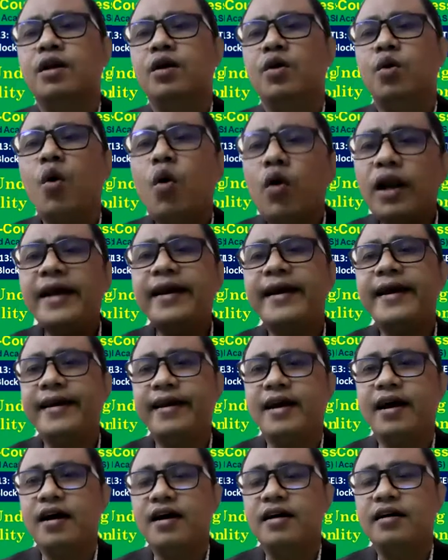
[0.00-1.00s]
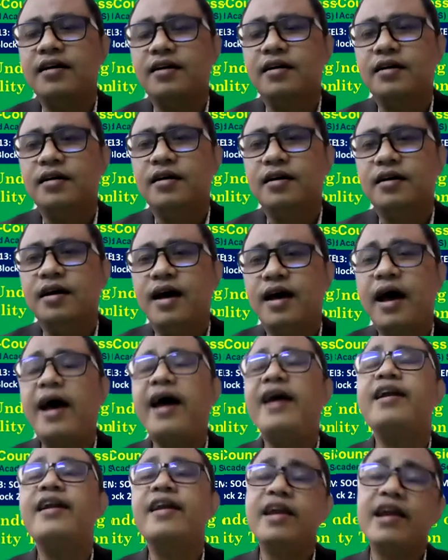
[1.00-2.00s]
lowland area,
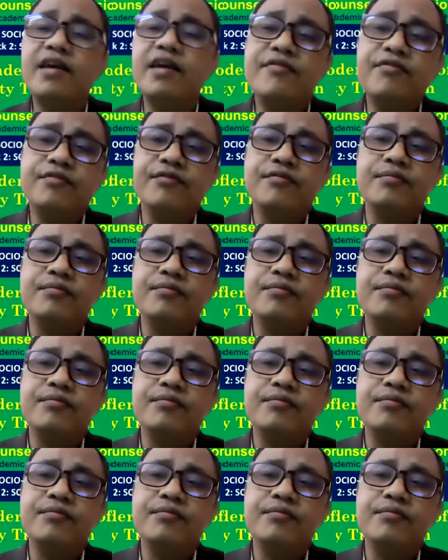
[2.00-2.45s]
and if